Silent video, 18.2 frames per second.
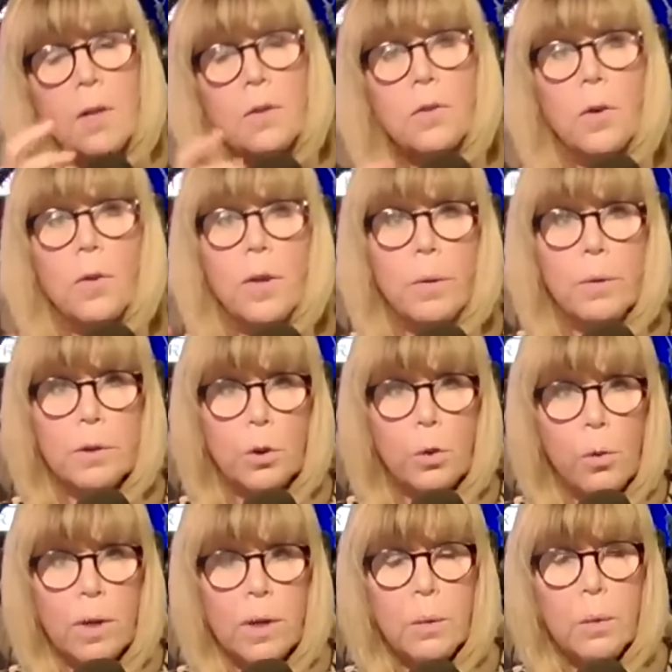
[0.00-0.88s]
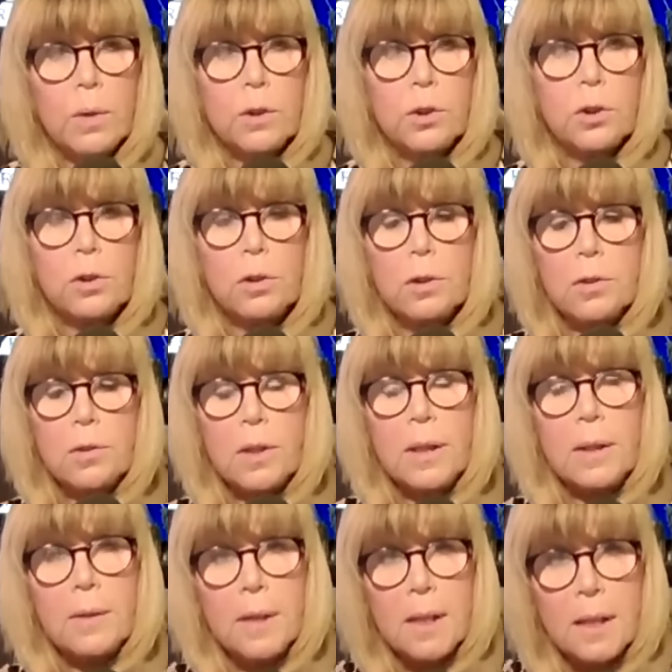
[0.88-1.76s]
So there were 21 jurors
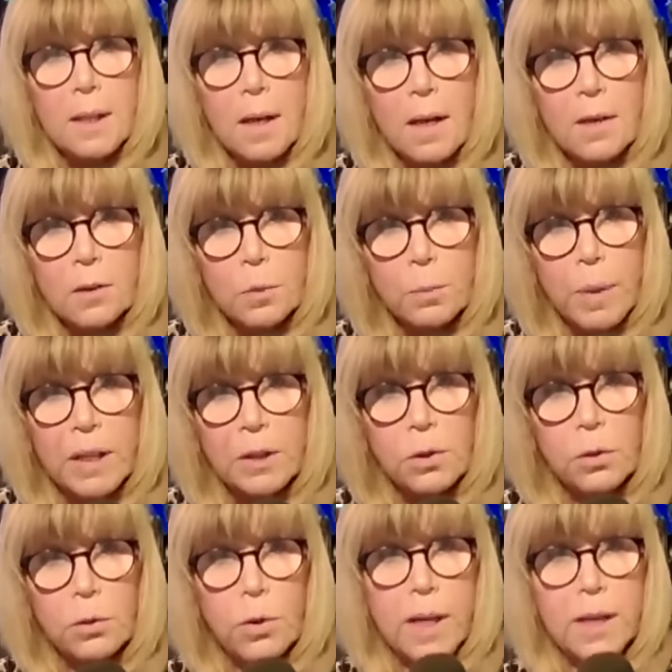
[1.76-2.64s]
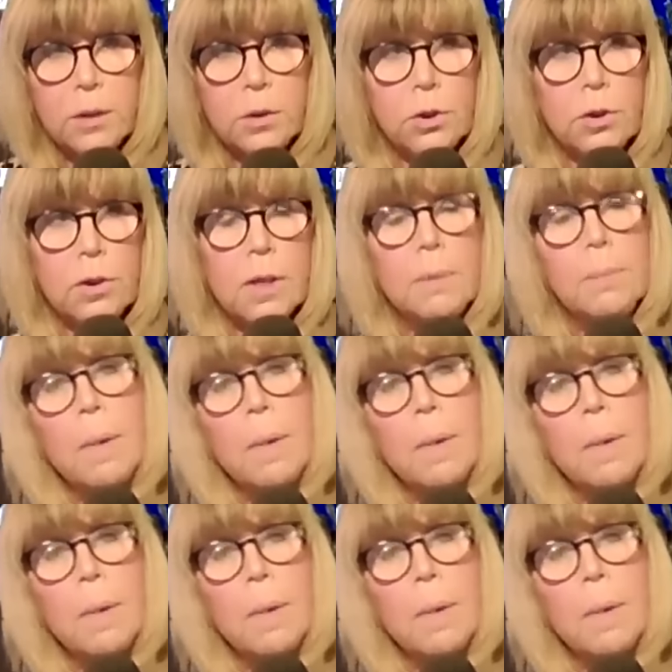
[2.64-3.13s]
in the special grand jury.